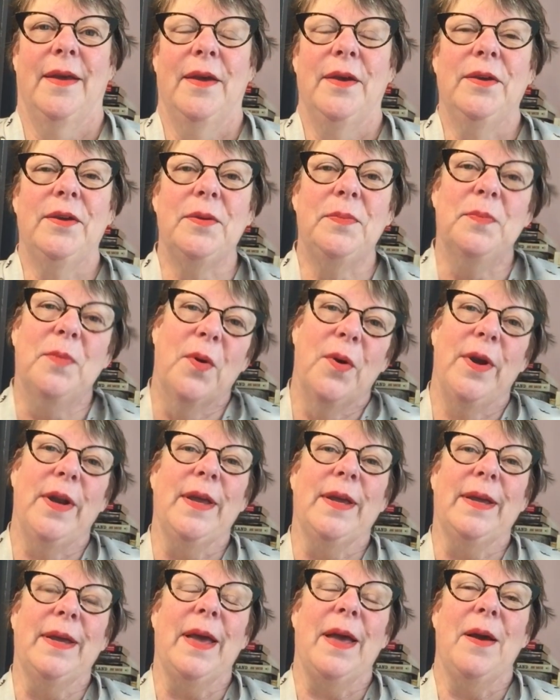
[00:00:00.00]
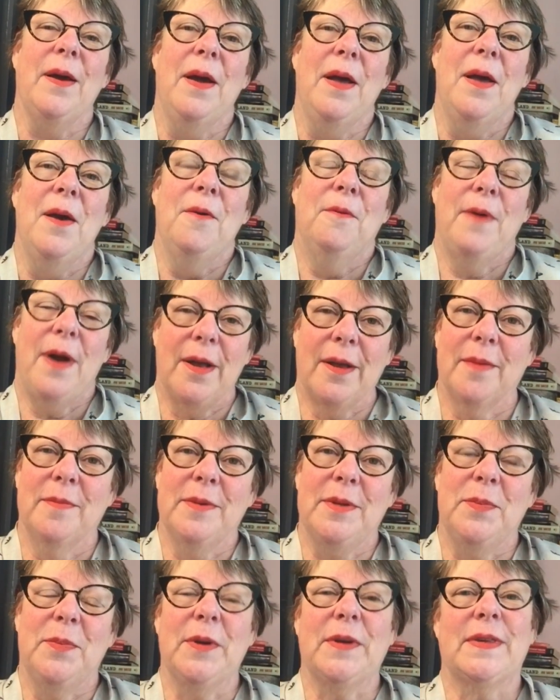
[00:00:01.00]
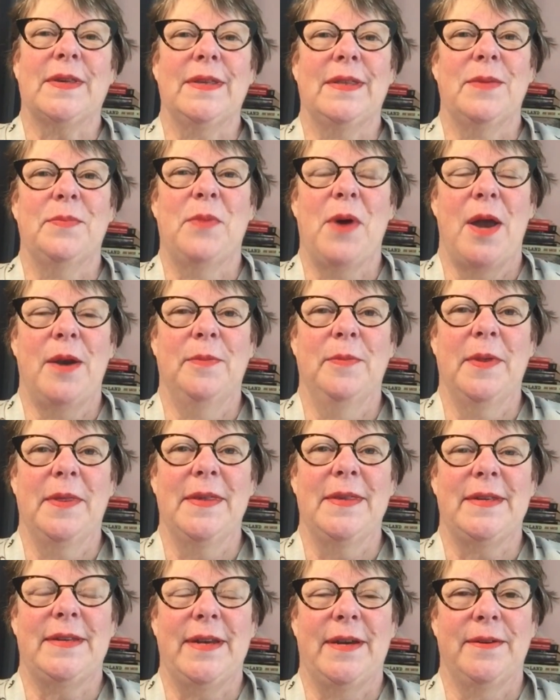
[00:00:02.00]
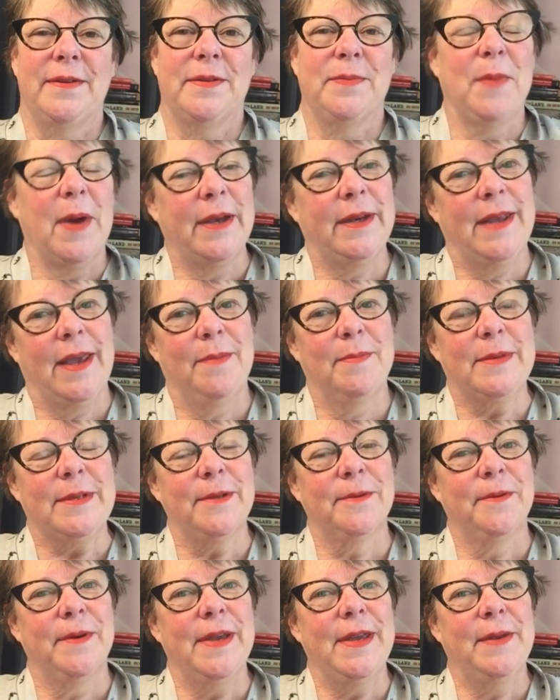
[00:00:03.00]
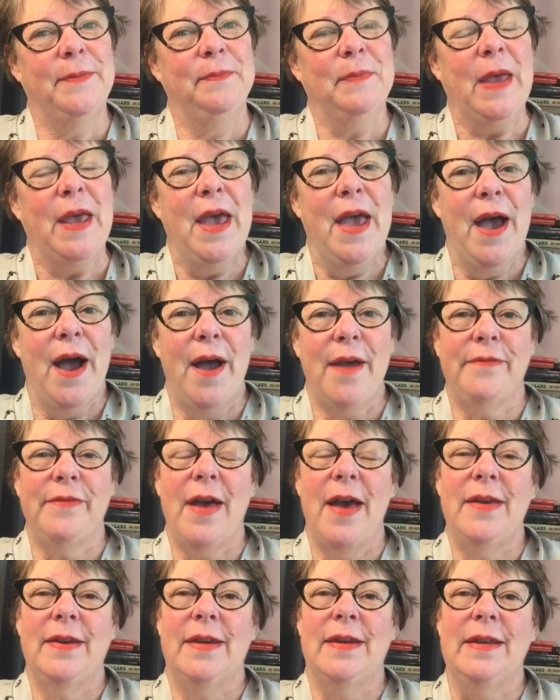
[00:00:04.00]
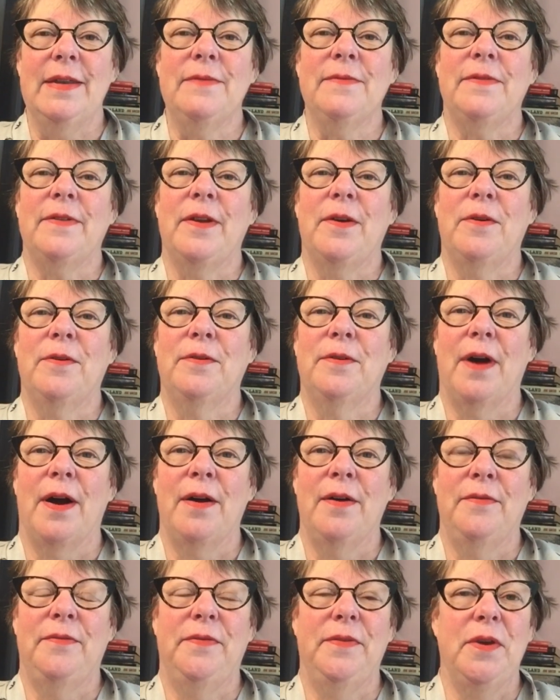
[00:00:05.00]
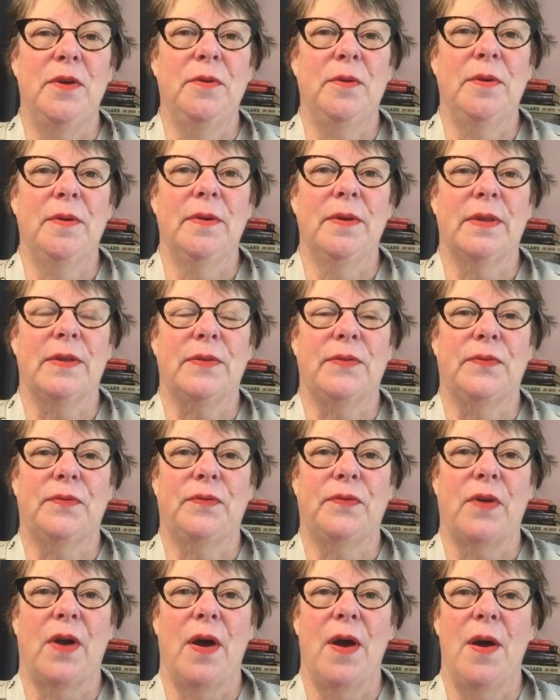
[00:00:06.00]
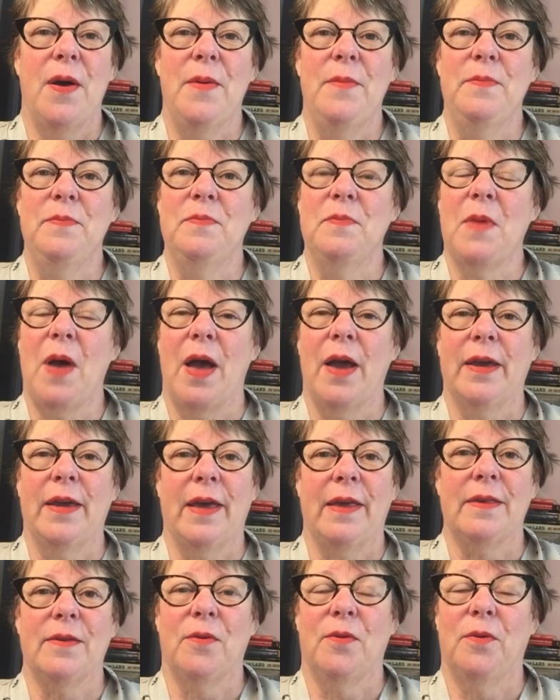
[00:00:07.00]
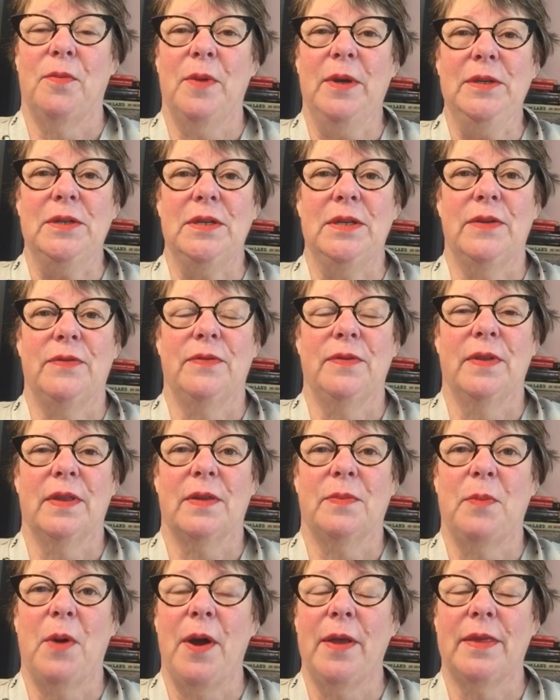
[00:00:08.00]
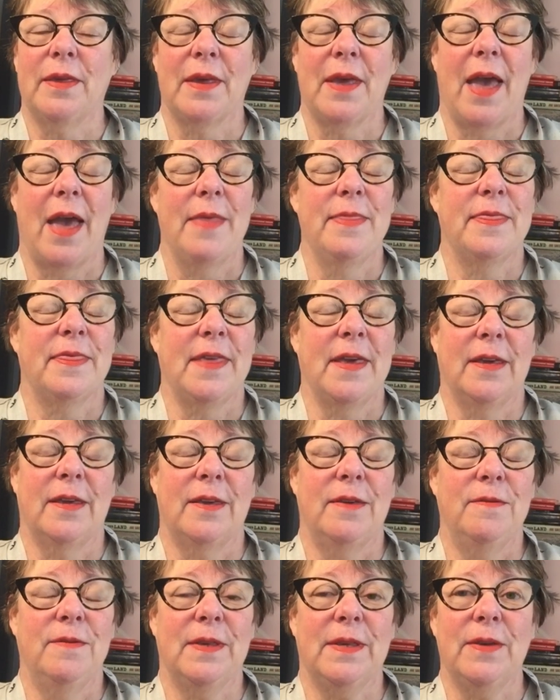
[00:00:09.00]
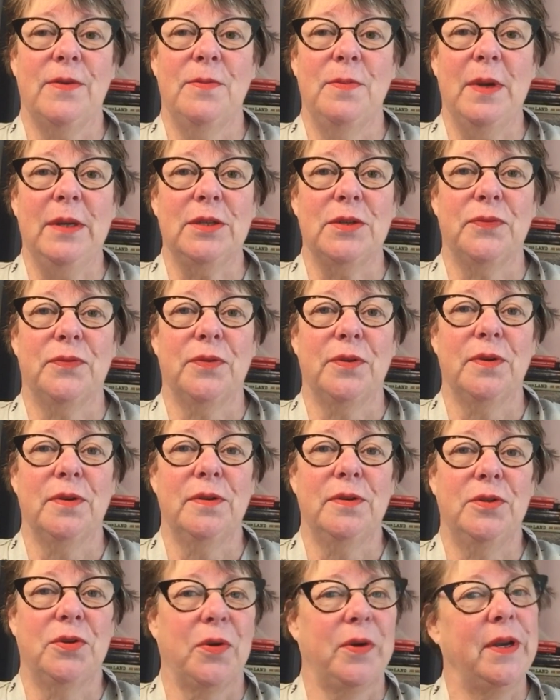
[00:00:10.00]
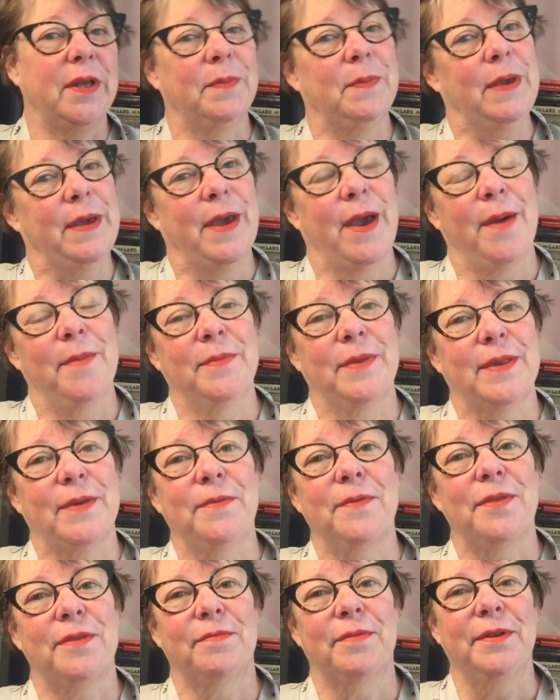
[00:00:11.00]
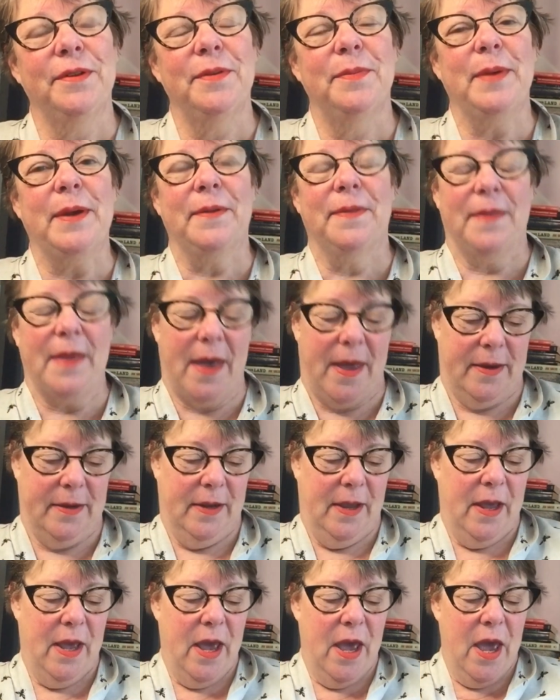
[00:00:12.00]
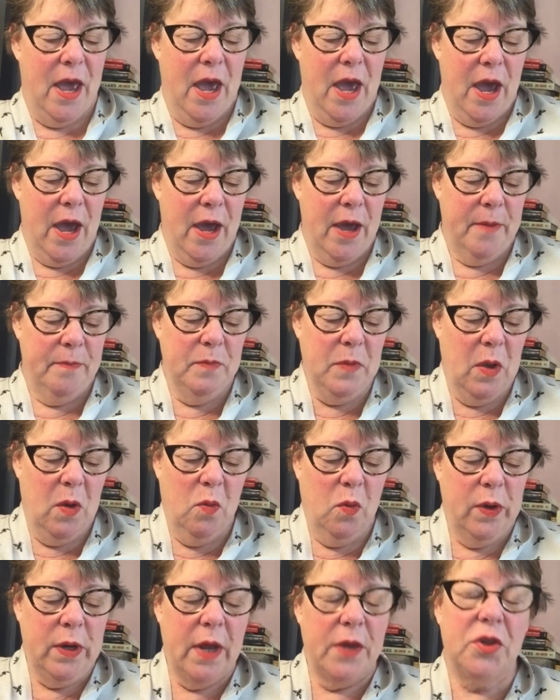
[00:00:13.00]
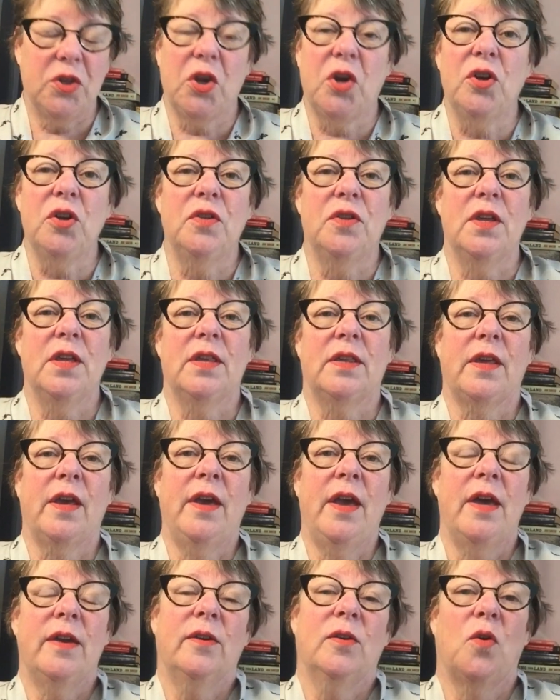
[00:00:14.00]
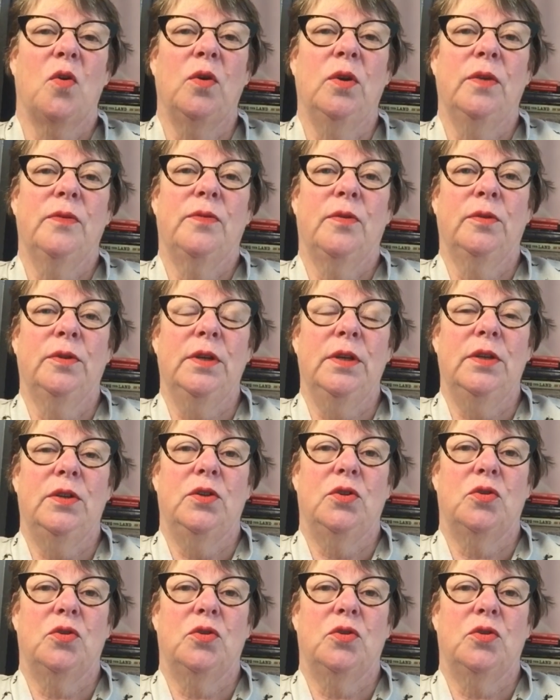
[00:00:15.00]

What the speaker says: Good morning. Welcome to Books at the Bottom of the Stairs. My name's Lorene. I've had an inflow of viewers from, I guess, a whole bunch of different spots, and thank you so much for joining me. I'm so thrilled about that. When I started this, I had a goal of only